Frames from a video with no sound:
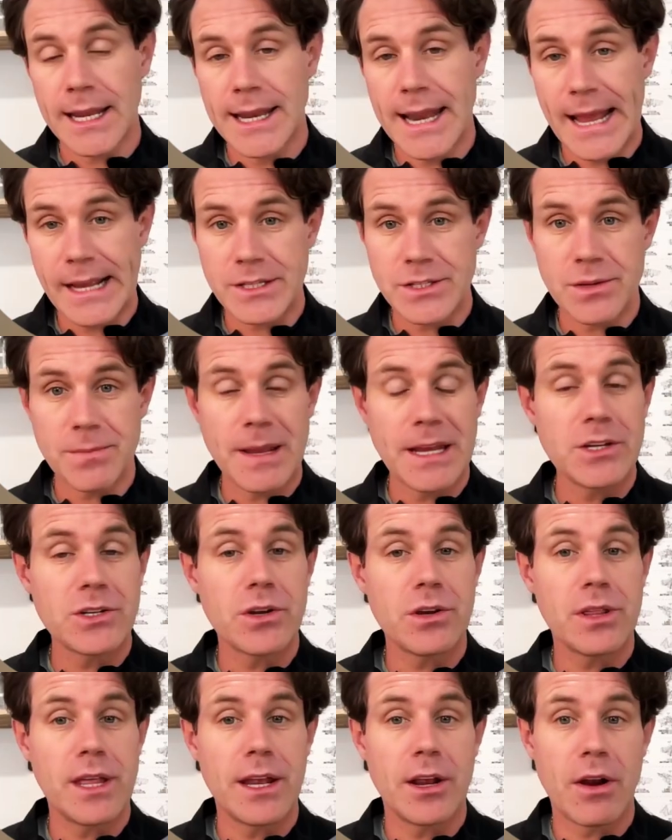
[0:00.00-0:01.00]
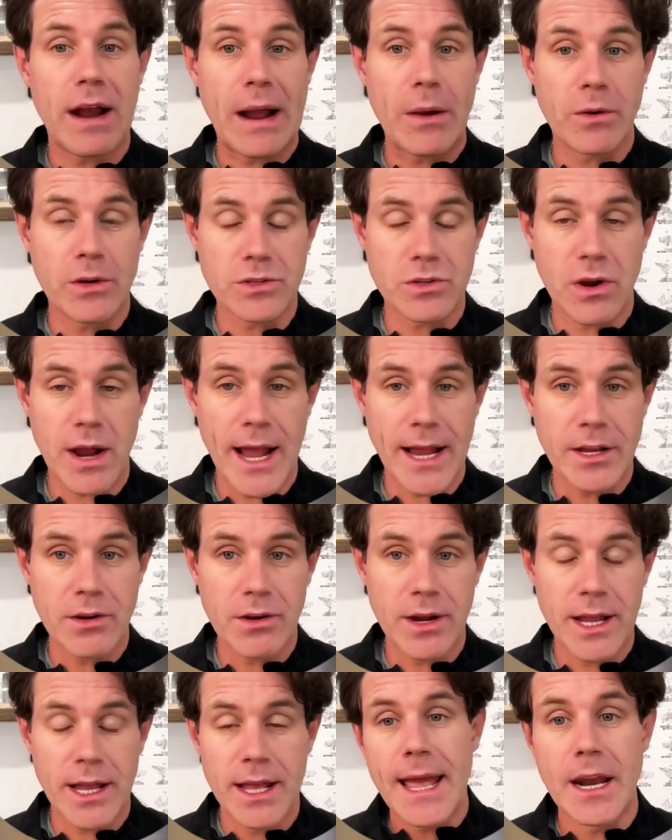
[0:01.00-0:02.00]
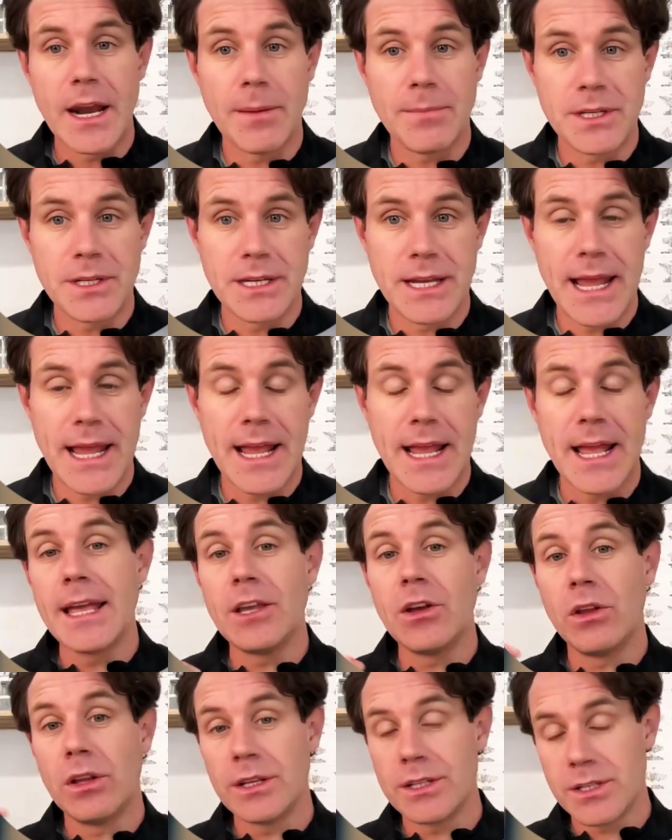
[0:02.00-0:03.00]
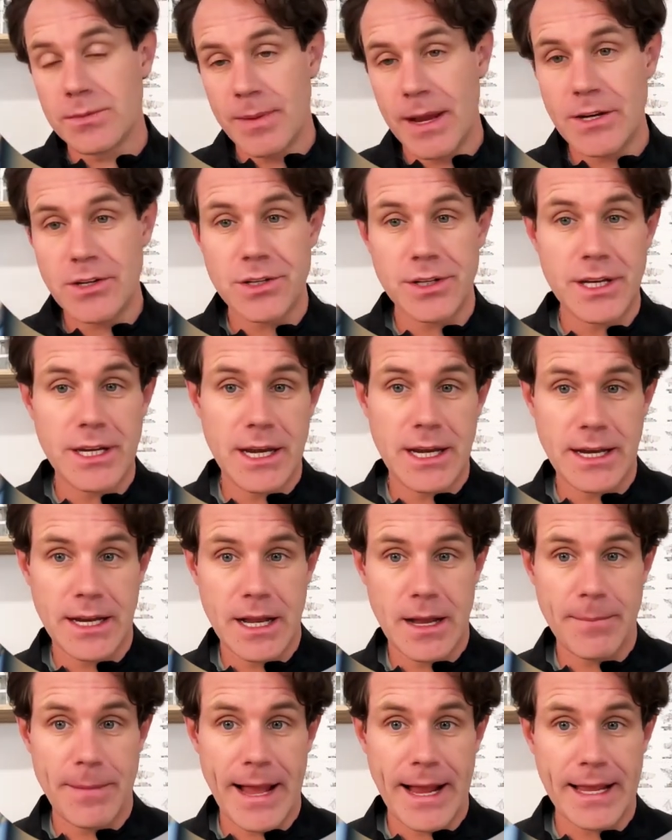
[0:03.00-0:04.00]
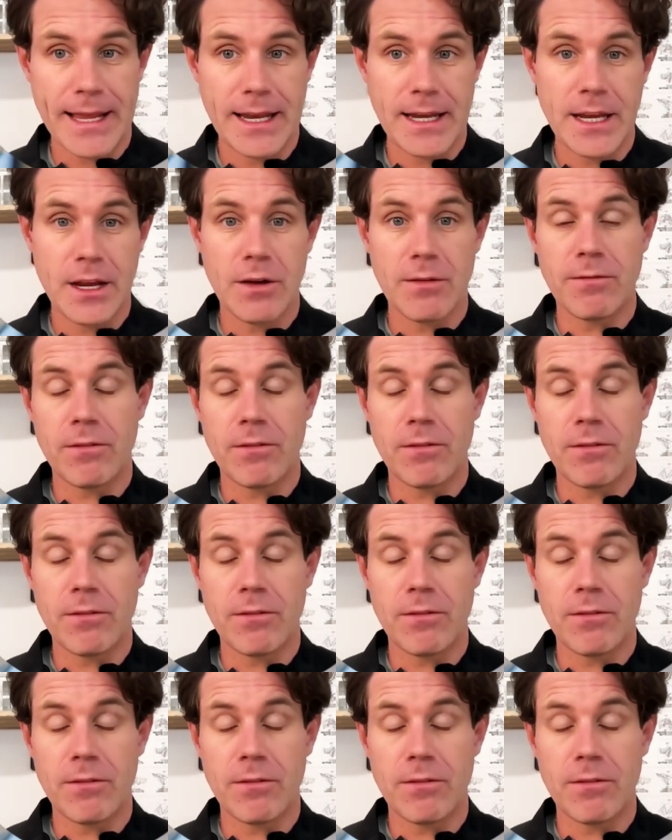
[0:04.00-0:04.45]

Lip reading: Next, make sure that your hours are accurate and up to date. You'll especially need to come back in here